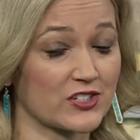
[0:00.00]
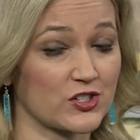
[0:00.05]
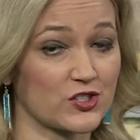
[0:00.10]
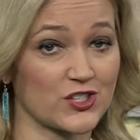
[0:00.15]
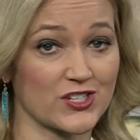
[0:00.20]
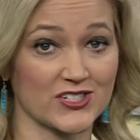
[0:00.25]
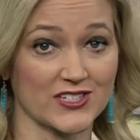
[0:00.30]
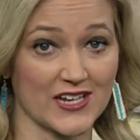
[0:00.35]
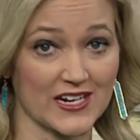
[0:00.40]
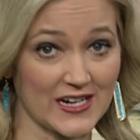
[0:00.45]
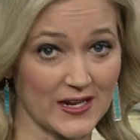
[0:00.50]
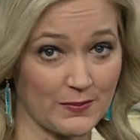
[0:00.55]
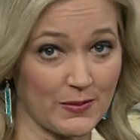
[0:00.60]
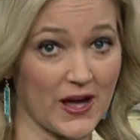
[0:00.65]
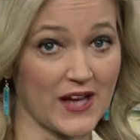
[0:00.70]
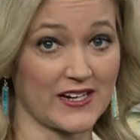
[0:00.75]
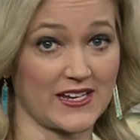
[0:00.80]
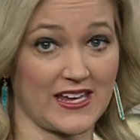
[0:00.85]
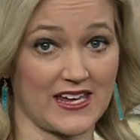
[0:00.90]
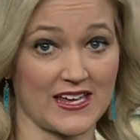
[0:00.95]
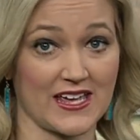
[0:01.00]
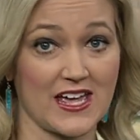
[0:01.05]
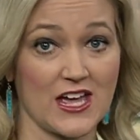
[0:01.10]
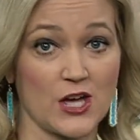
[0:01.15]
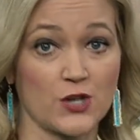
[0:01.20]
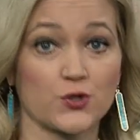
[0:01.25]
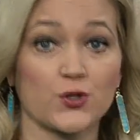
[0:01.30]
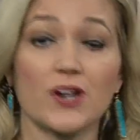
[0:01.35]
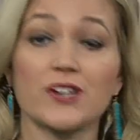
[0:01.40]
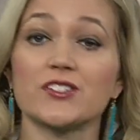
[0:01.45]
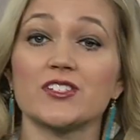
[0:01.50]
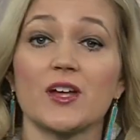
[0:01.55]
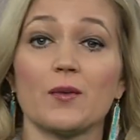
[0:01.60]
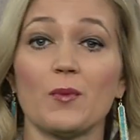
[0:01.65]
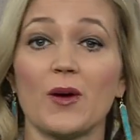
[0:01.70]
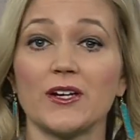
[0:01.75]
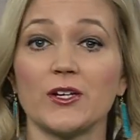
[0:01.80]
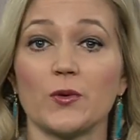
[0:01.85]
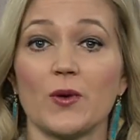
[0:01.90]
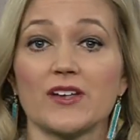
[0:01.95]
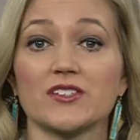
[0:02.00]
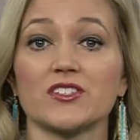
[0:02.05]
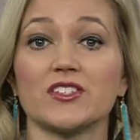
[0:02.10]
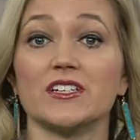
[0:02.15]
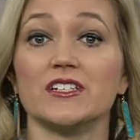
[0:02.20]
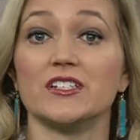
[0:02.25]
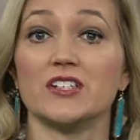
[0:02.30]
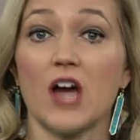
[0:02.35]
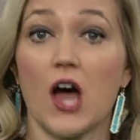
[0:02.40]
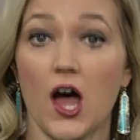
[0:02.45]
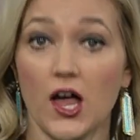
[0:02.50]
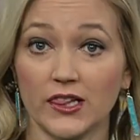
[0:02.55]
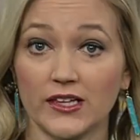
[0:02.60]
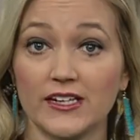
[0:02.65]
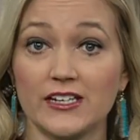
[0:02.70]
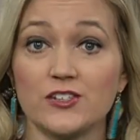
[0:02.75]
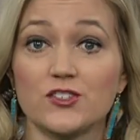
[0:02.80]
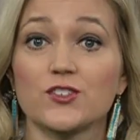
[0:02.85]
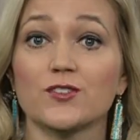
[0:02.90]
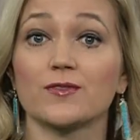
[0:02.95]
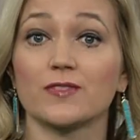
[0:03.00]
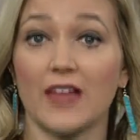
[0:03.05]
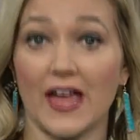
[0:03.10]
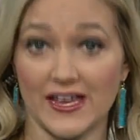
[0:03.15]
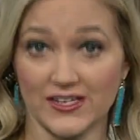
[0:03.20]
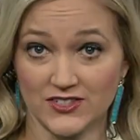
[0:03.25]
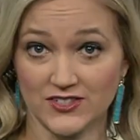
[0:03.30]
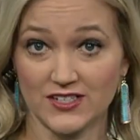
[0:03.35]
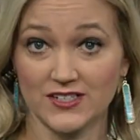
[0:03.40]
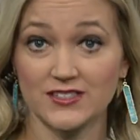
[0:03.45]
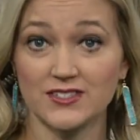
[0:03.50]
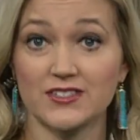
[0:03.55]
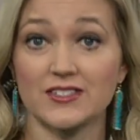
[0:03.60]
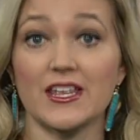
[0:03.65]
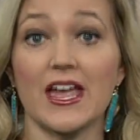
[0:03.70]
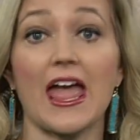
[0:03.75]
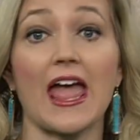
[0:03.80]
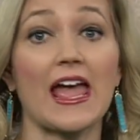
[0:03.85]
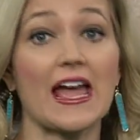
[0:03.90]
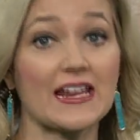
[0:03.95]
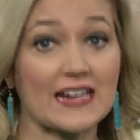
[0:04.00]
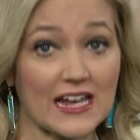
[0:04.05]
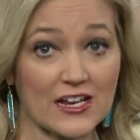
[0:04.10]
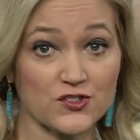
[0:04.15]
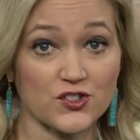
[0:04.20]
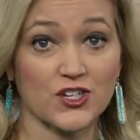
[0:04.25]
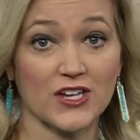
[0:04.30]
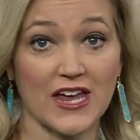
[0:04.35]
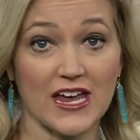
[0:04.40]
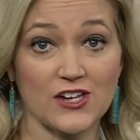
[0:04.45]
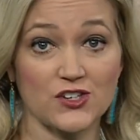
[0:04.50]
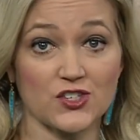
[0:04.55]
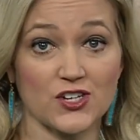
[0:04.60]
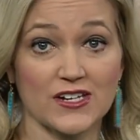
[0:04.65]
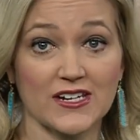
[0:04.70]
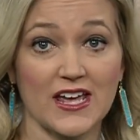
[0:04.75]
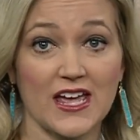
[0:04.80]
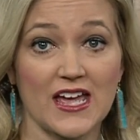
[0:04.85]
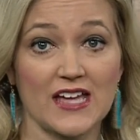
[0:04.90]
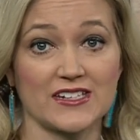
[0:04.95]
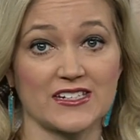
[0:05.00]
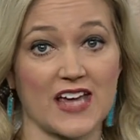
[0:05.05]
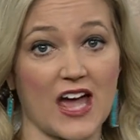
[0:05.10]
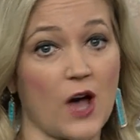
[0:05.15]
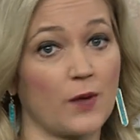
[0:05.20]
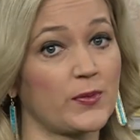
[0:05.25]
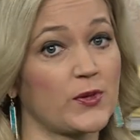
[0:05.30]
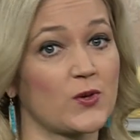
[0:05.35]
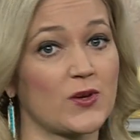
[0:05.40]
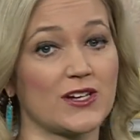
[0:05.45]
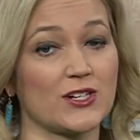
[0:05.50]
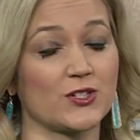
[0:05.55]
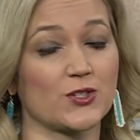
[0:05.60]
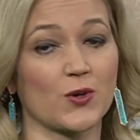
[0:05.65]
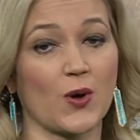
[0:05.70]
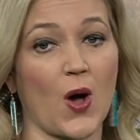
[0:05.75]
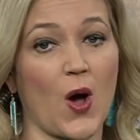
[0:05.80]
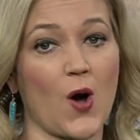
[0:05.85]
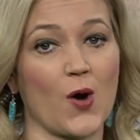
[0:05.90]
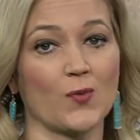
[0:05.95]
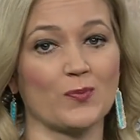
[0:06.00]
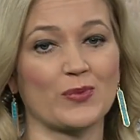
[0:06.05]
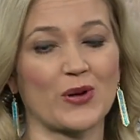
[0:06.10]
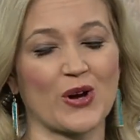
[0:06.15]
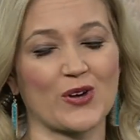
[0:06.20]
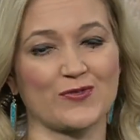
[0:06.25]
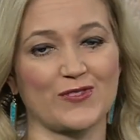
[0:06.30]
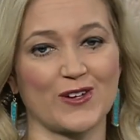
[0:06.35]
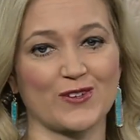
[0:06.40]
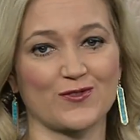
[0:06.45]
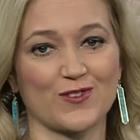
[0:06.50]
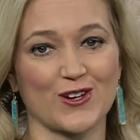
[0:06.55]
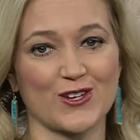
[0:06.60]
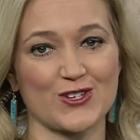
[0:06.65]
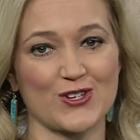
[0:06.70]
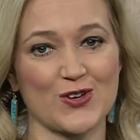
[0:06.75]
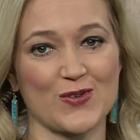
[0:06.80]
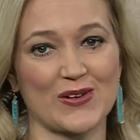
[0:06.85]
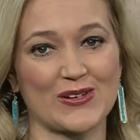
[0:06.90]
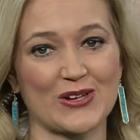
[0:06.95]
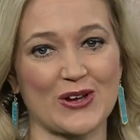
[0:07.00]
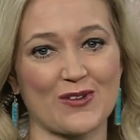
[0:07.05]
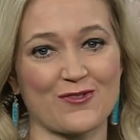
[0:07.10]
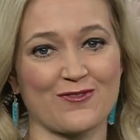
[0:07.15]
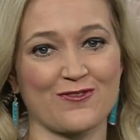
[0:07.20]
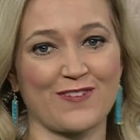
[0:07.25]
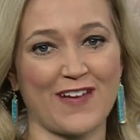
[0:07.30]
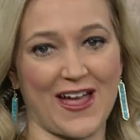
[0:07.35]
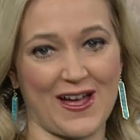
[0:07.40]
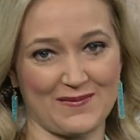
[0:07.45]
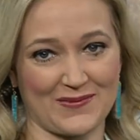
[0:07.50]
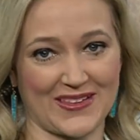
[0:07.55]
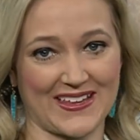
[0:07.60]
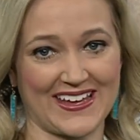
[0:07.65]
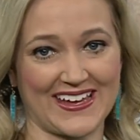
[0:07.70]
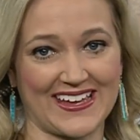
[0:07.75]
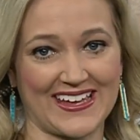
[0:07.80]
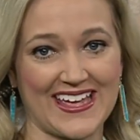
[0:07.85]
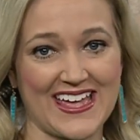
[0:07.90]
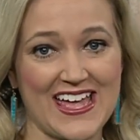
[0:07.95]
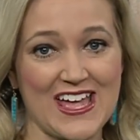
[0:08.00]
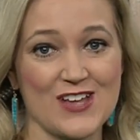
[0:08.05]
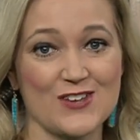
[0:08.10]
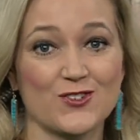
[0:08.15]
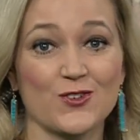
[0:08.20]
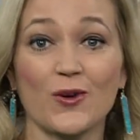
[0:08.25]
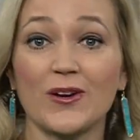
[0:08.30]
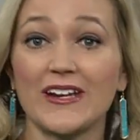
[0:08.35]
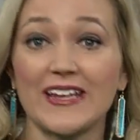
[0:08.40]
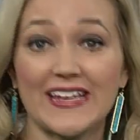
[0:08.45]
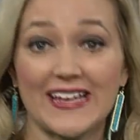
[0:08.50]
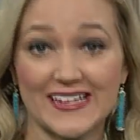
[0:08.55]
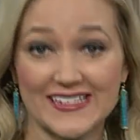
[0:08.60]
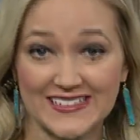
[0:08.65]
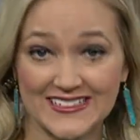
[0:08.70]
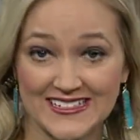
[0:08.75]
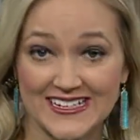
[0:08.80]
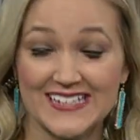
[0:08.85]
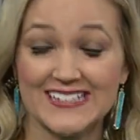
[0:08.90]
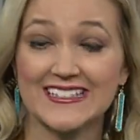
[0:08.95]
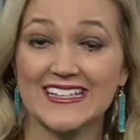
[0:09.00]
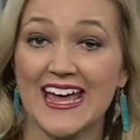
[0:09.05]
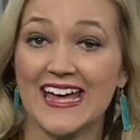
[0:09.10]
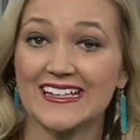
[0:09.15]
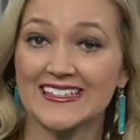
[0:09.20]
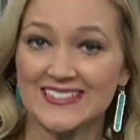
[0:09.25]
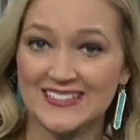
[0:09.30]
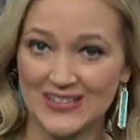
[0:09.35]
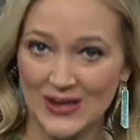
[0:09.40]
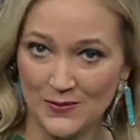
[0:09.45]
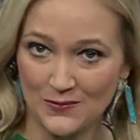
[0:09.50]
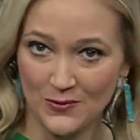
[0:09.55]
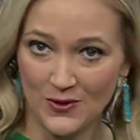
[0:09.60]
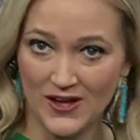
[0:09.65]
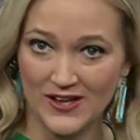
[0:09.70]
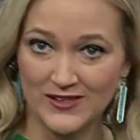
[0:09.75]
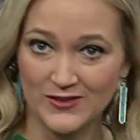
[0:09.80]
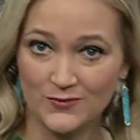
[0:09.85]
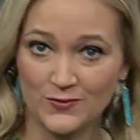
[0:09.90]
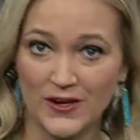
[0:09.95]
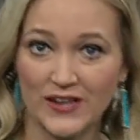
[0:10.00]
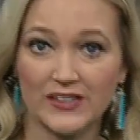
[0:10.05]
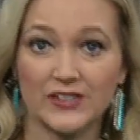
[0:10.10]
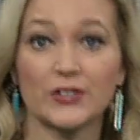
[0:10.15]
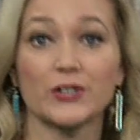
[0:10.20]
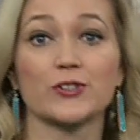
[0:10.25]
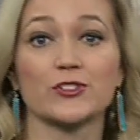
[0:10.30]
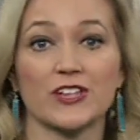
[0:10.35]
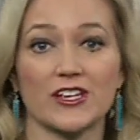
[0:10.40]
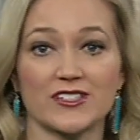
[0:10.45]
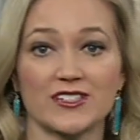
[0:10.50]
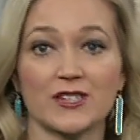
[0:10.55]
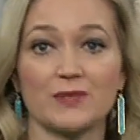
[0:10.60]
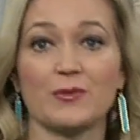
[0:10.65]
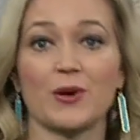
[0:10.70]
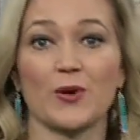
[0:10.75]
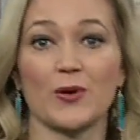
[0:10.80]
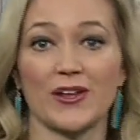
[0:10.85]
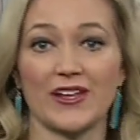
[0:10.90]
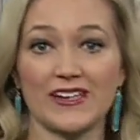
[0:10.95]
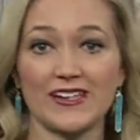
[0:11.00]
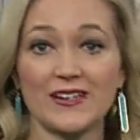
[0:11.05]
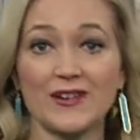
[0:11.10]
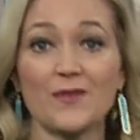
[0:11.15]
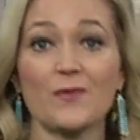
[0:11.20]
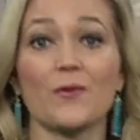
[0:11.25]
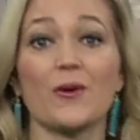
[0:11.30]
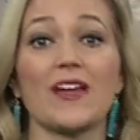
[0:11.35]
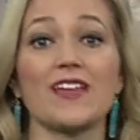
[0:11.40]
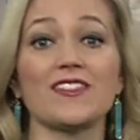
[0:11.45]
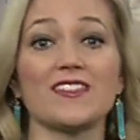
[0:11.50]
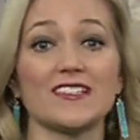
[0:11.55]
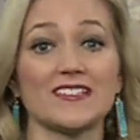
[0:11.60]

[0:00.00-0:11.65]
to just anybody. Trust someone who has the knowledge, license, and education to help you get into a home perfect for you and your family. Joining us is that someone, Realtor Jesse Marin with